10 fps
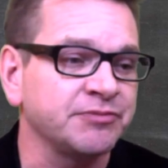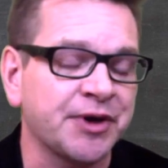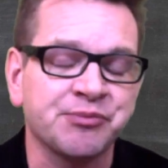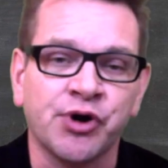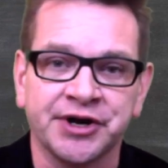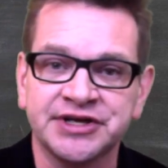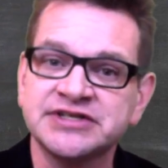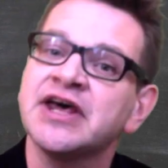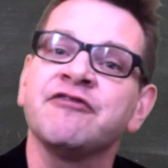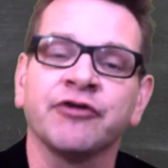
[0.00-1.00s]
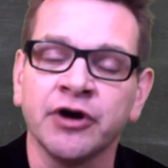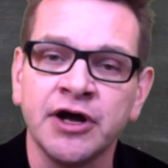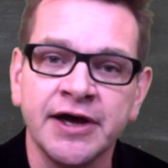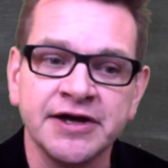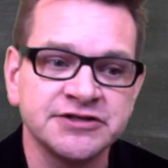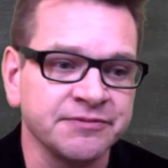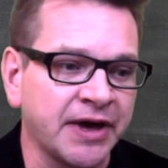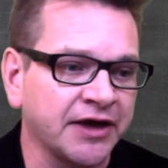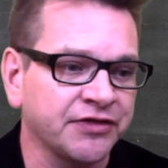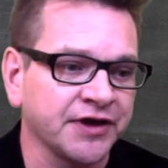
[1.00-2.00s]
to make products safer, to
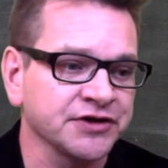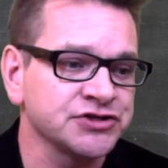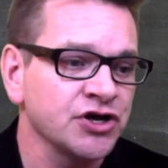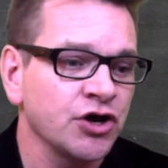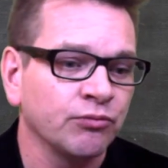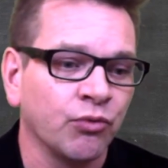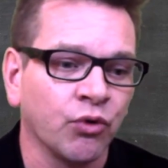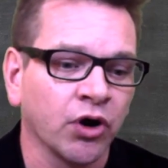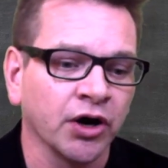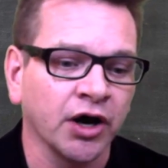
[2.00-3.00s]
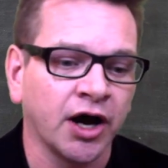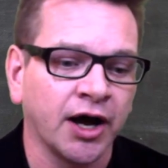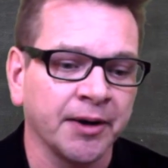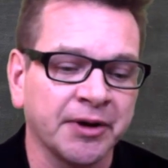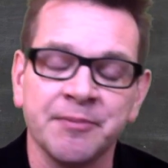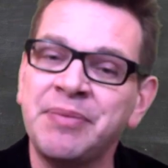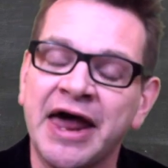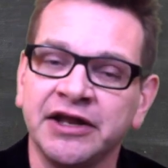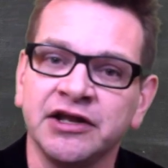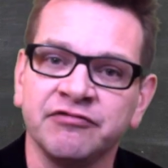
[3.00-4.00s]
make things more uh,
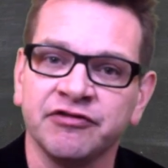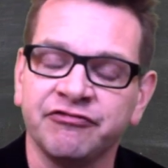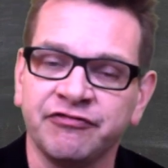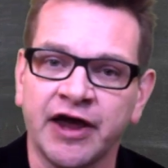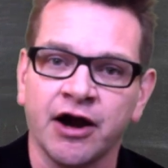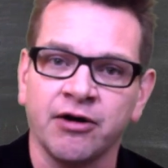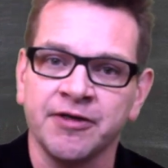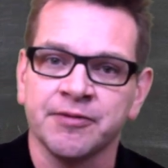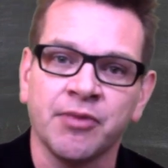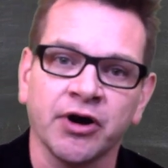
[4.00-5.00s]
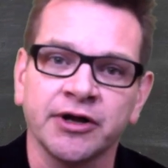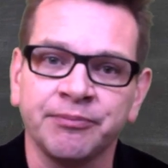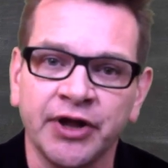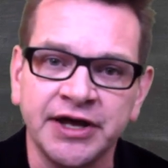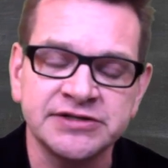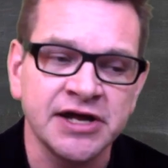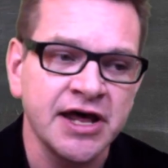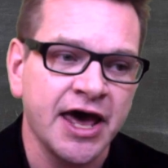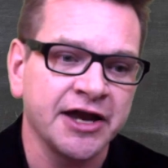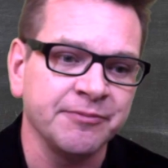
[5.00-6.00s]
competitive and fair in the marketplace,
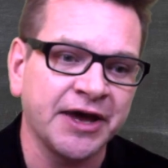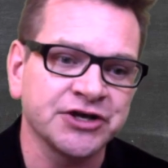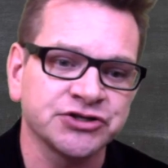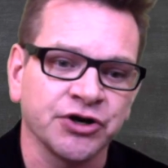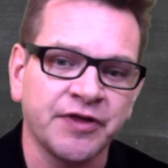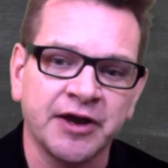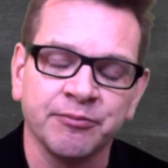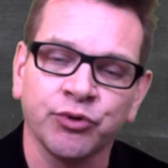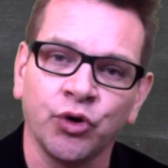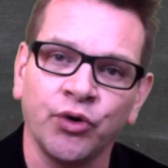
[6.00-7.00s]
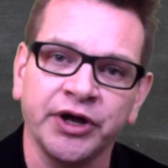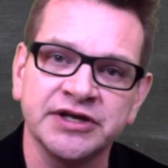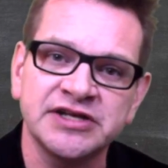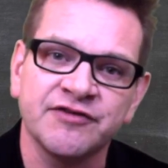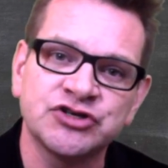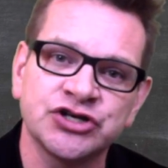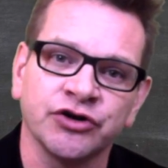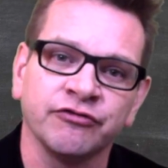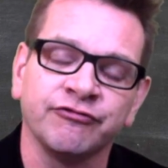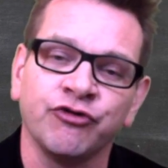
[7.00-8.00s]
and to make sure that employees have a
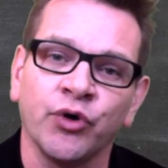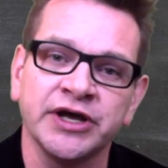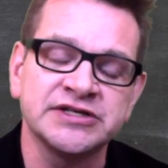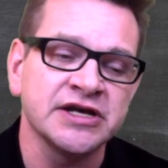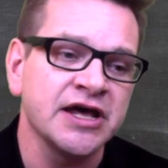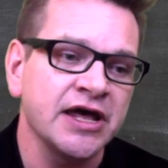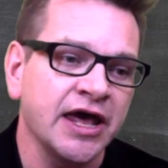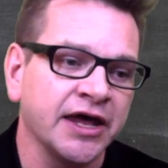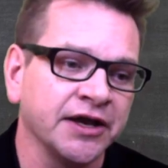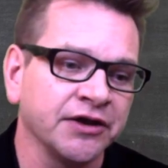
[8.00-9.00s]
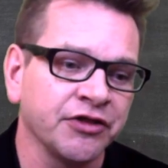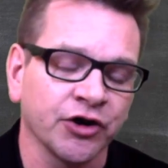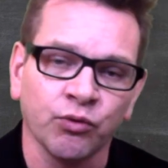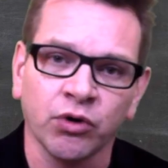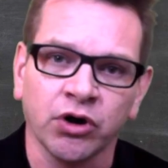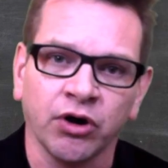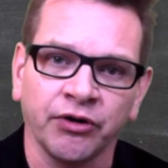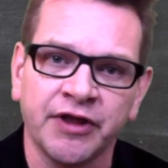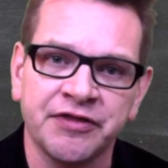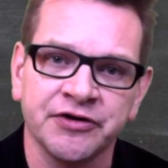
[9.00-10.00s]
certain voice in their
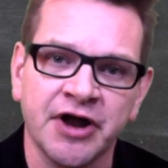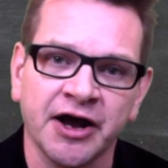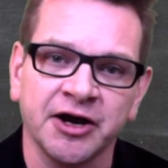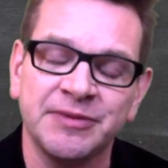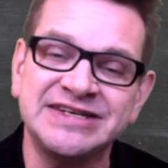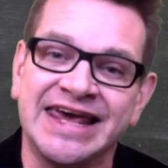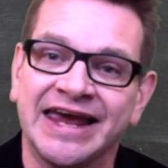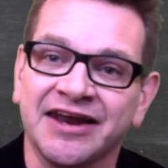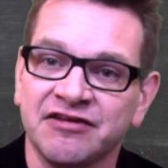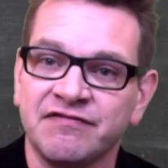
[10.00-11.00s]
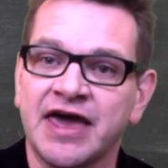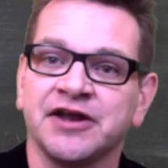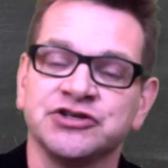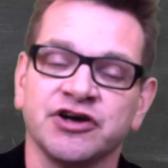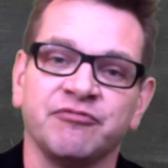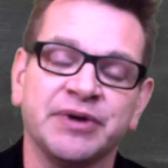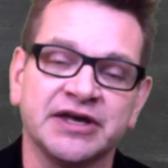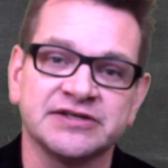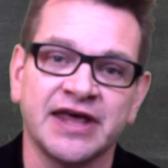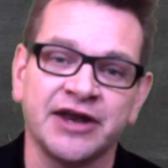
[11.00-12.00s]
world that they're not going to be taken advantage of
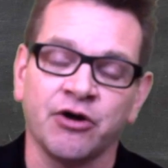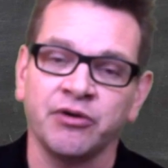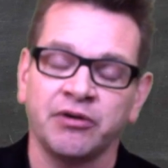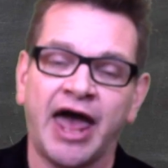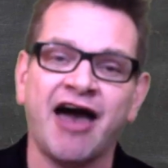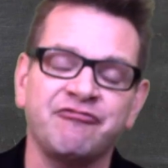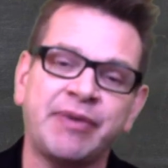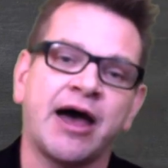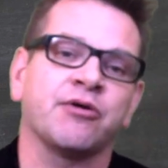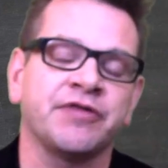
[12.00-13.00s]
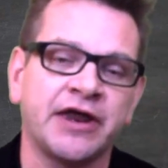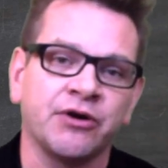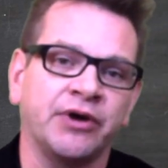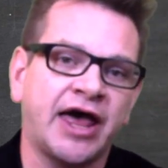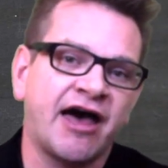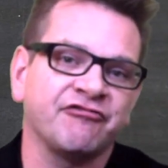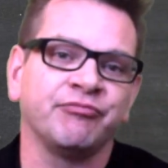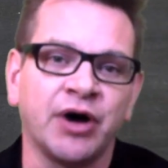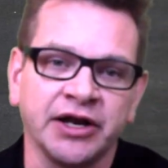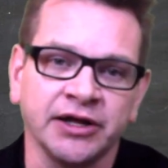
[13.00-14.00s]
because they don't have power, they don't have
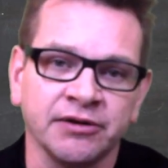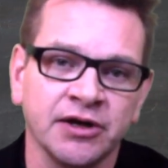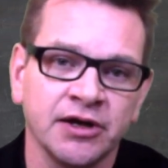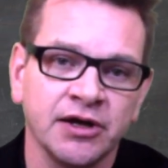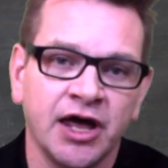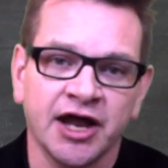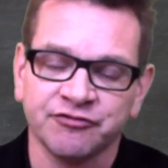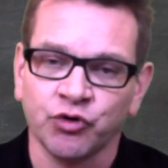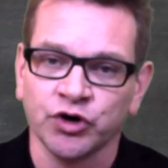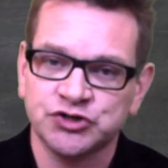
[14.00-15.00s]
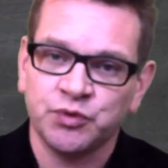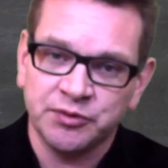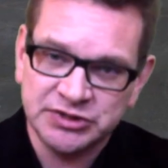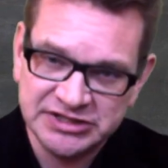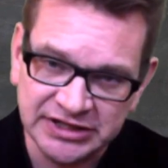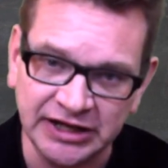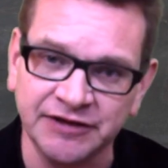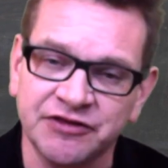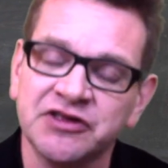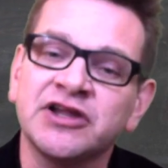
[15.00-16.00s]
money. And of course, we would
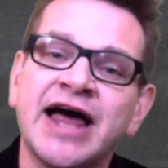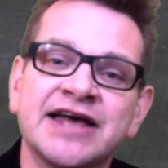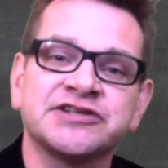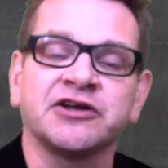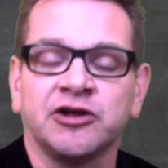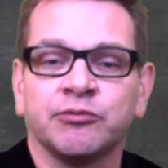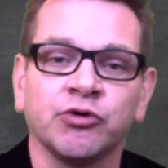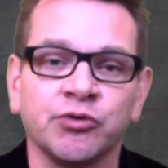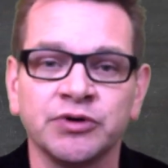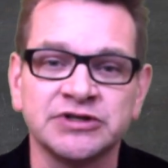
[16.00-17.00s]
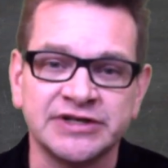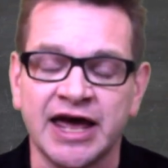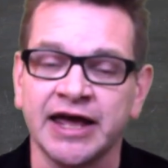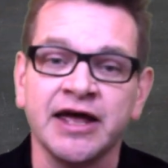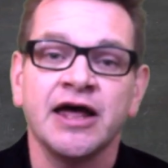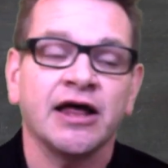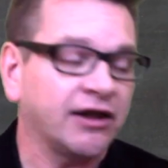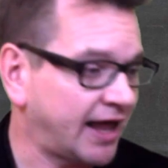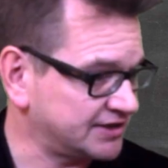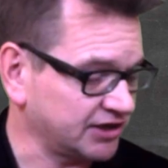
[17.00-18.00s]
see that the classic liberal would say,
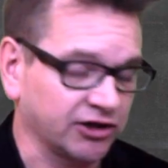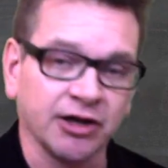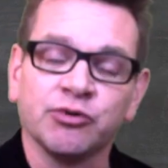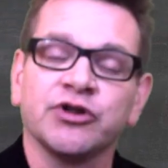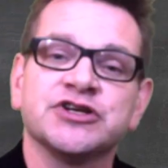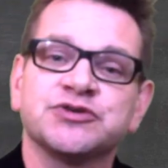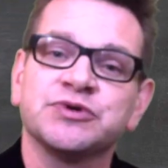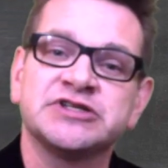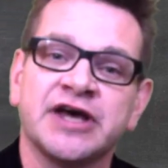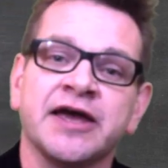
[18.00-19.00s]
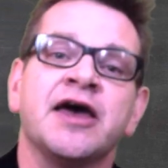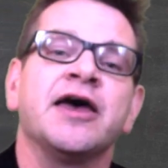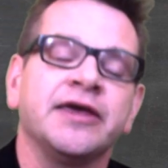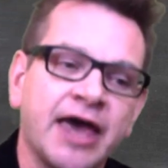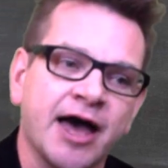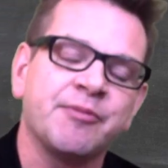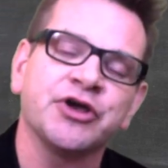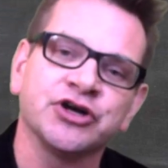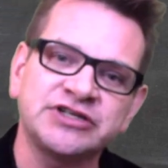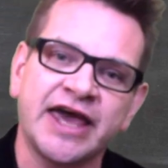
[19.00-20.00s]
classic liberalist would say, yeah,
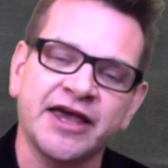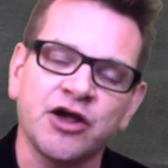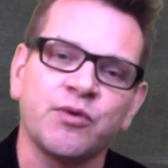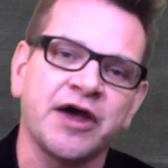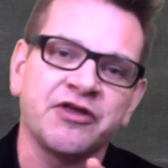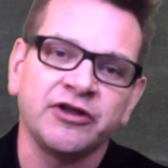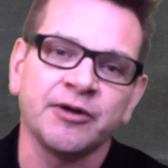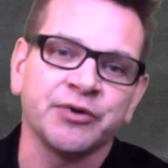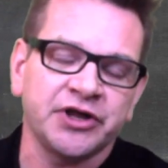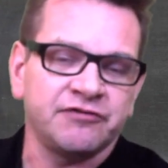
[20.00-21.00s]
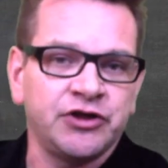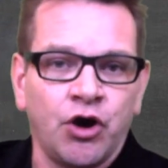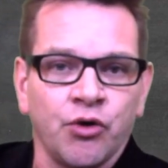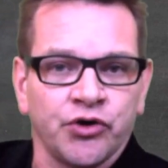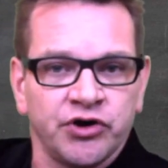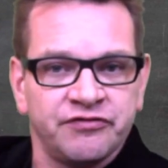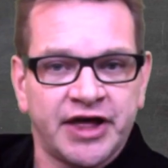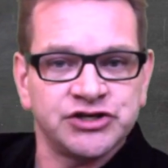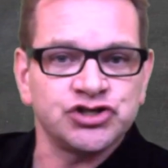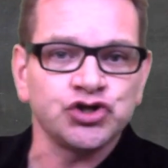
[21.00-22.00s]
but you're taking away the liberty of the owner of
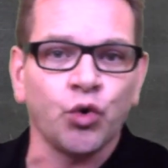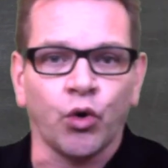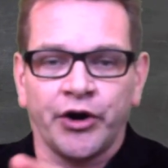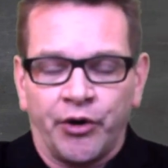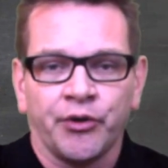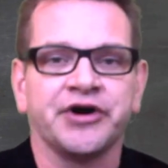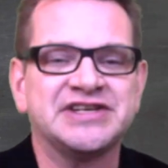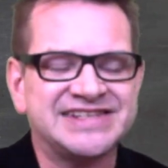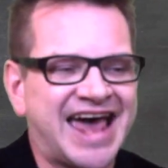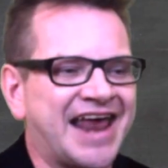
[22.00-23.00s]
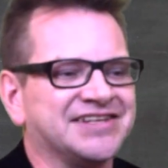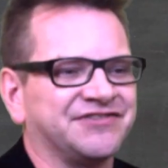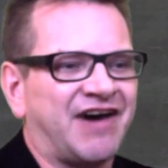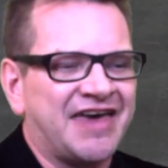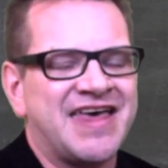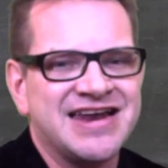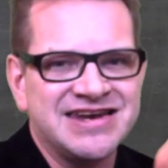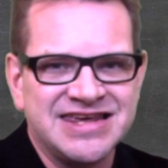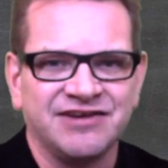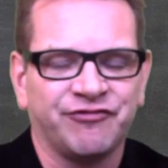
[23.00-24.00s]
that store in order to satisfy that
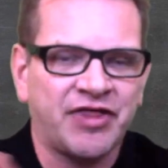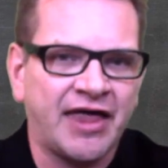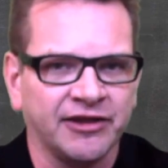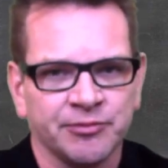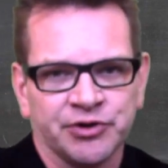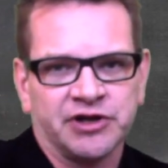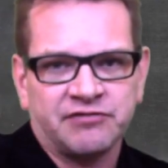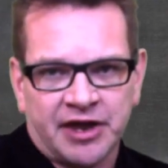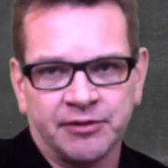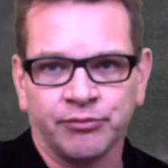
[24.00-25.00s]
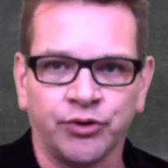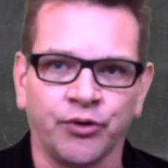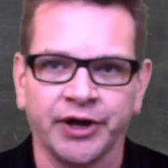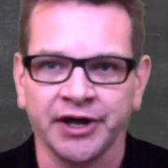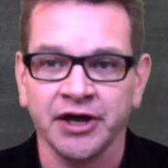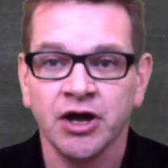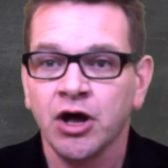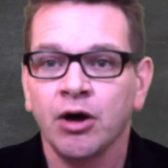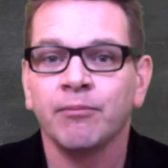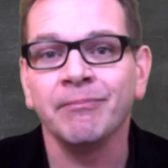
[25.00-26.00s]
need for that liberty of that employee.
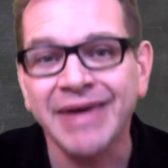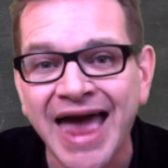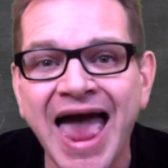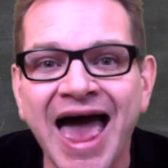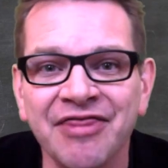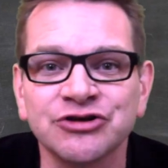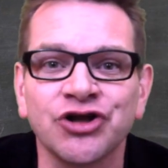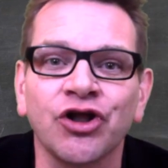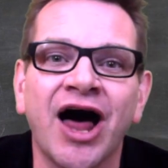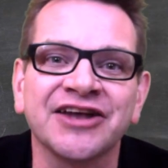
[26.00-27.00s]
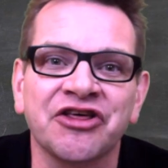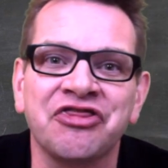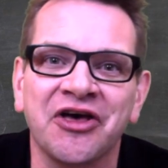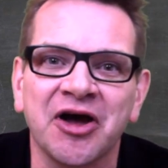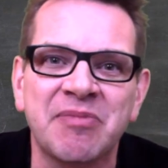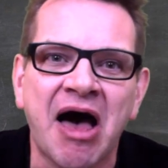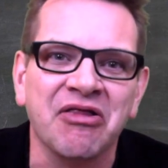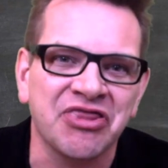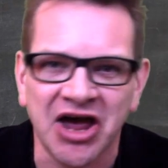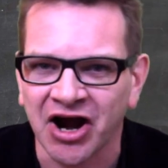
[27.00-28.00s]
Man, there's a lot to think
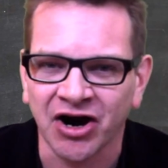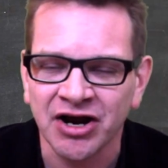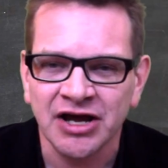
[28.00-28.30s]
about there.